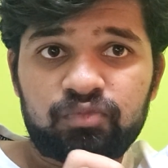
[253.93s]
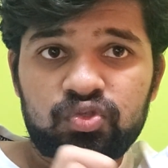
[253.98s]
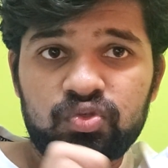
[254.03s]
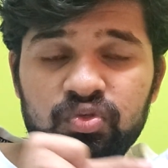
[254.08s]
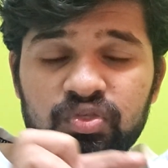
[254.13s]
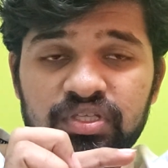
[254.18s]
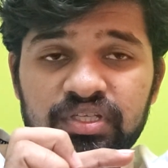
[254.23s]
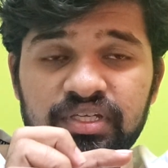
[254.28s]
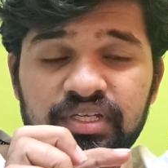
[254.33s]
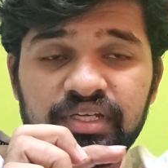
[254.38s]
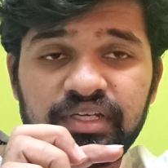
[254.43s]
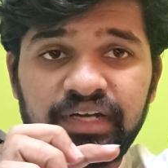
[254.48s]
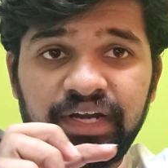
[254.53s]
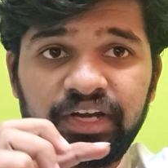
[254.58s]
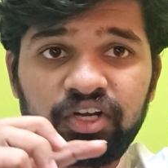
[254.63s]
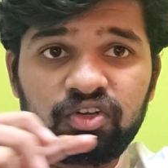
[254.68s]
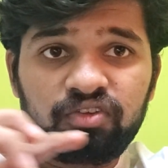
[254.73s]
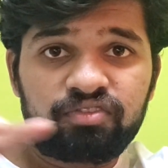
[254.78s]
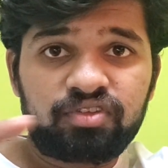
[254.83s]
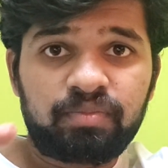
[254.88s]
So he
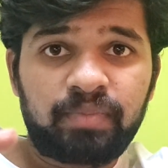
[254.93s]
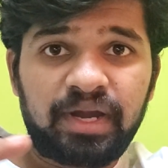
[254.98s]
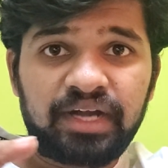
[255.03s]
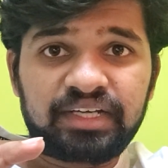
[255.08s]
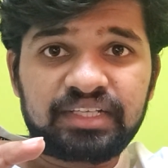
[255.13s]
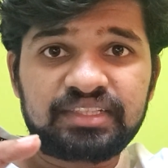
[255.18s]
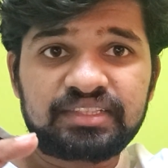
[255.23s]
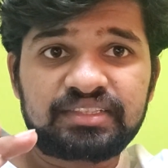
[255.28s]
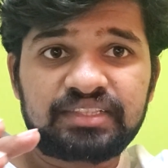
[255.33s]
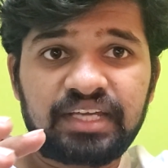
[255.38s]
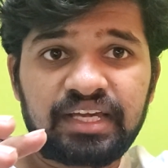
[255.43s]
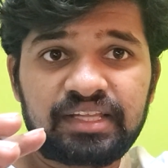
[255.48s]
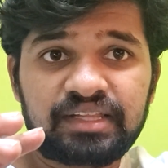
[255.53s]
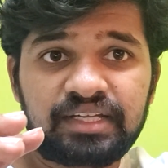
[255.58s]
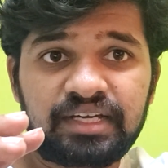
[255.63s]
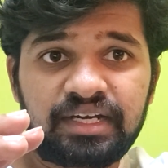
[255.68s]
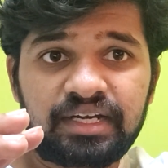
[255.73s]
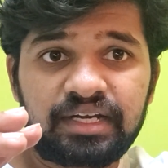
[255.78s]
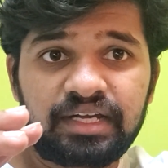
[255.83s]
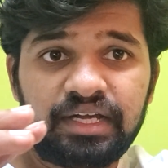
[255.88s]
right off the bat he's saying
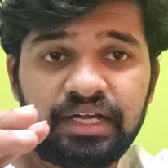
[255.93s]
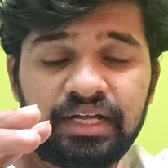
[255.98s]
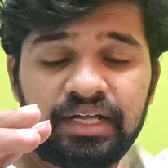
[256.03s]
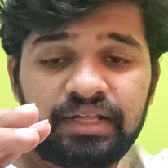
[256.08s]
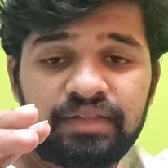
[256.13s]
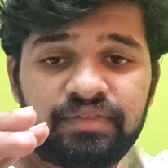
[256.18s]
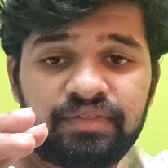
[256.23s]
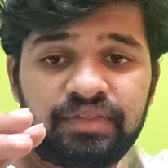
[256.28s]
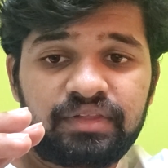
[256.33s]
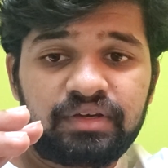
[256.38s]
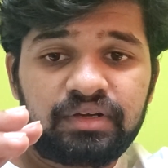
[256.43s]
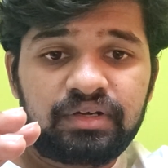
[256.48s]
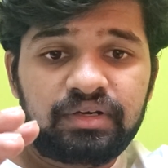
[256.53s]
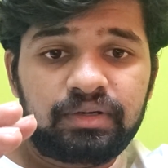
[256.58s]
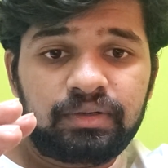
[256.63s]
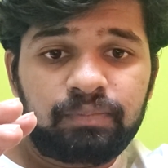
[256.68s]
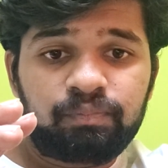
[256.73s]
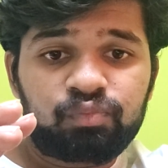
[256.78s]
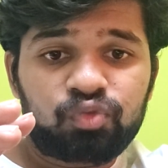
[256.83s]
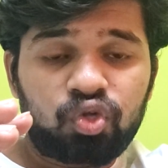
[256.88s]
that
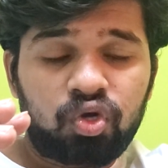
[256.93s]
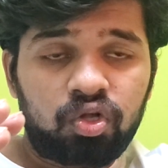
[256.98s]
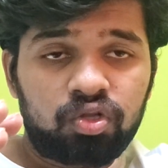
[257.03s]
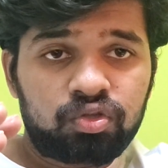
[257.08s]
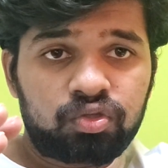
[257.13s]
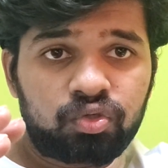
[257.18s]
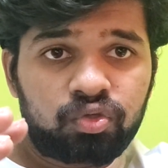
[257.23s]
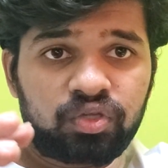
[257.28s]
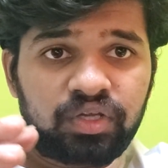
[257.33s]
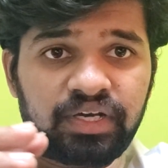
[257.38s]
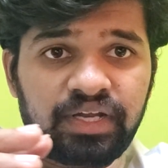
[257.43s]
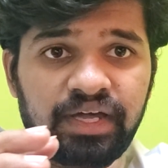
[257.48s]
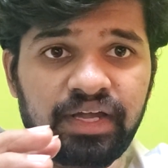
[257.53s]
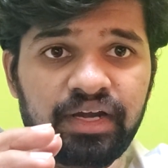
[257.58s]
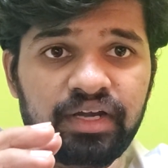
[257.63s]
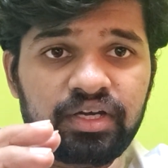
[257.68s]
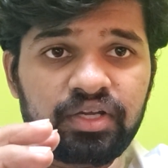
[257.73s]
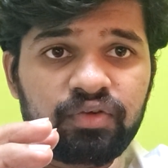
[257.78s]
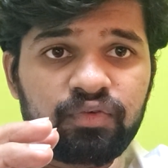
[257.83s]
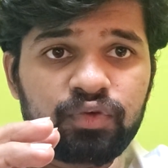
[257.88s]
the all through the
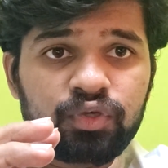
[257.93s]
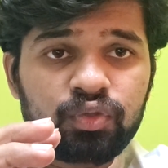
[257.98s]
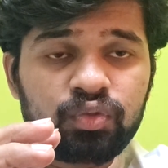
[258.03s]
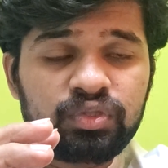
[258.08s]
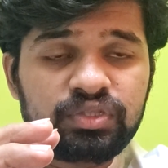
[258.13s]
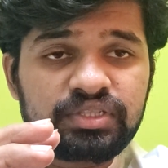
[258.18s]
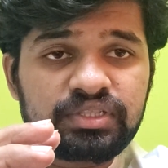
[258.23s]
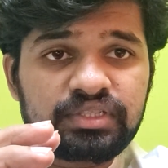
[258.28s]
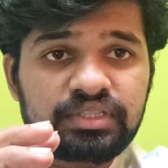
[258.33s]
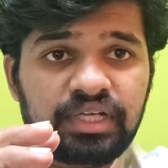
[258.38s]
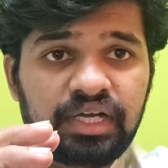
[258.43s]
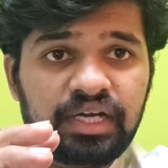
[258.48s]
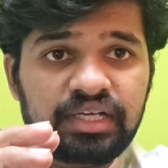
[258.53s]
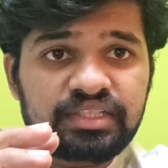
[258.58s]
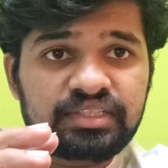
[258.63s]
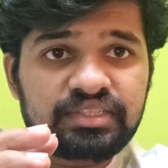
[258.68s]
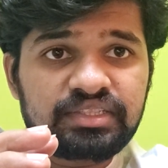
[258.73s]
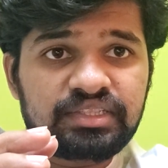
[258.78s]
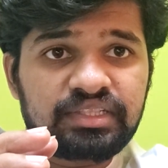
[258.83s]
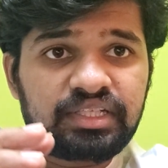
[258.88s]
narrative you'll
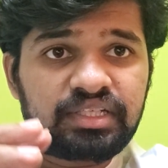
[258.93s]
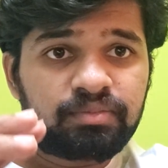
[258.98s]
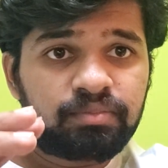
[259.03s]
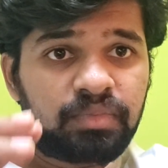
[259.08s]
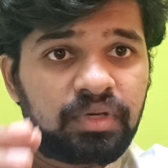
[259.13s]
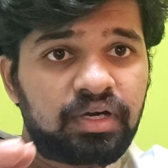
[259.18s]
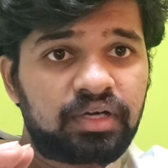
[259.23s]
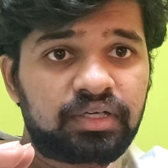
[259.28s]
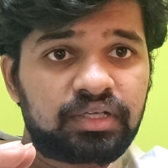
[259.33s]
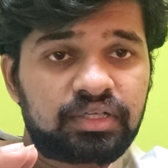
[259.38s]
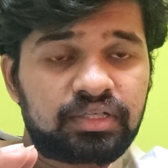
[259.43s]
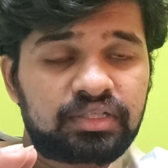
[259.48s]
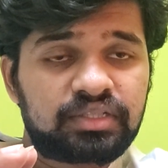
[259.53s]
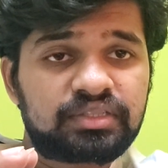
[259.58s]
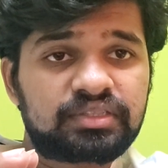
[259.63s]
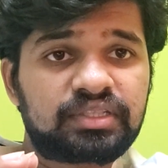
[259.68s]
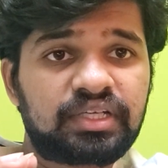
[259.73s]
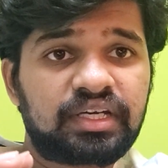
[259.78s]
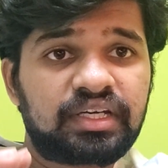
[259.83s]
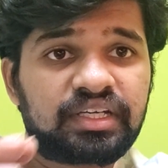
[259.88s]
start seeing
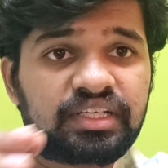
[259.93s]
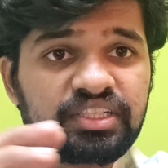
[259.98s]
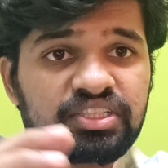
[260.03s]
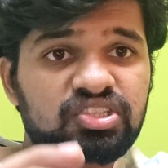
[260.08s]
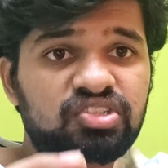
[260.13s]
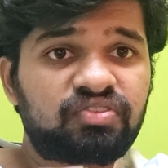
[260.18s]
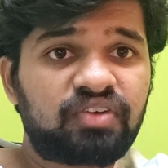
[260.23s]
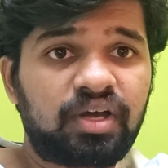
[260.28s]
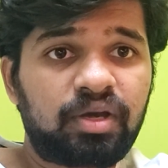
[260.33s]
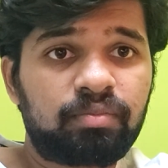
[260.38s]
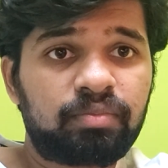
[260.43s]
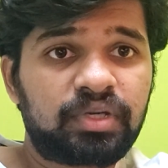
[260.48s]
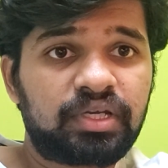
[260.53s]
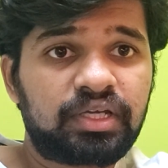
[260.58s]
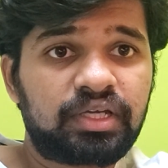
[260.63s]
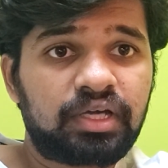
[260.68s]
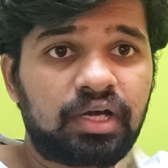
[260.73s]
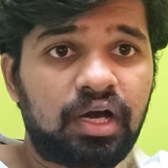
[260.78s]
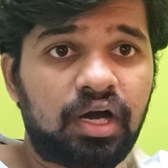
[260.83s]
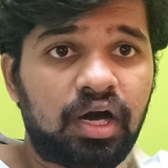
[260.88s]
murderers and his
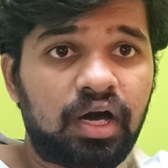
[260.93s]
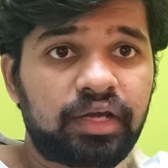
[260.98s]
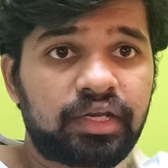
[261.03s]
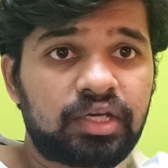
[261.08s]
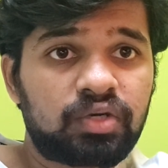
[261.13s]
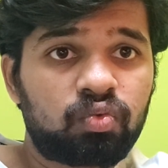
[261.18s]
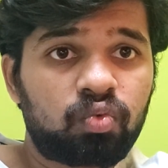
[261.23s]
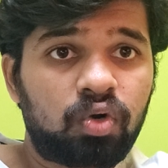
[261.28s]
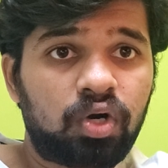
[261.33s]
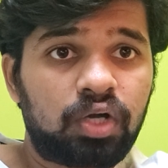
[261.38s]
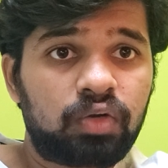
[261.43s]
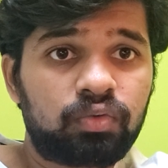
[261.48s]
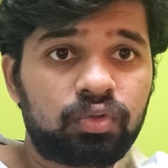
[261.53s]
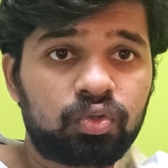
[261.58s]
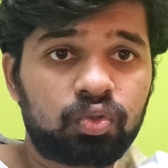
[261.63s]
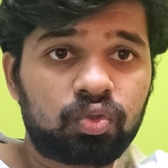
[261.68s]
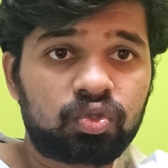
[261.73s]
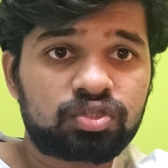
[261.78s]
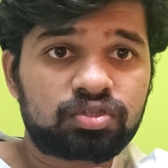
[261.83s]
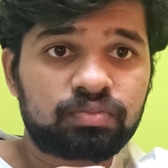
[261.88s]
family are involved
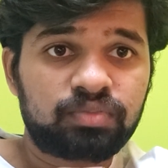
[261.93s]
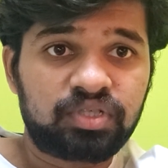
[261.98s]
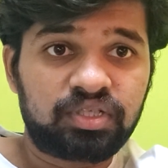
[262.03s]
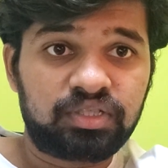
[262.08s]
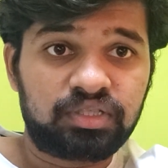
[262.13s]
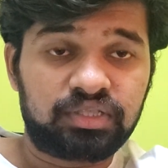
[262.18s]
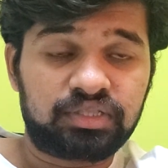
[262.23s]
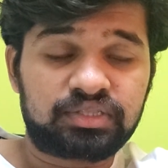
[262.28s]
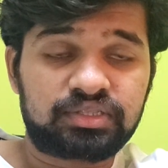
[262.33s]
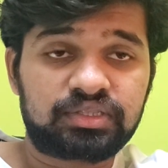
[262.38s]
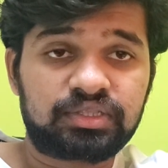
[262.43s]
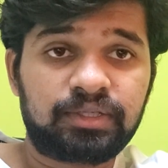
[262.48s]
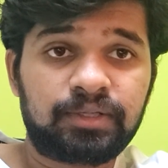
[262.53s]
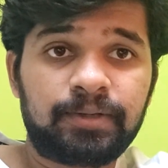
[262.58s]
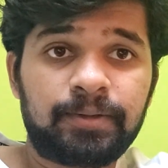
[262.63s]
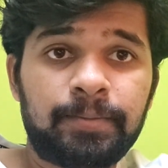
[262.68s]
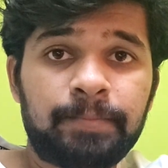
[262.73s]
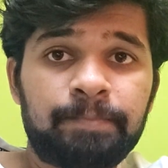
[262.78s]
in those murders,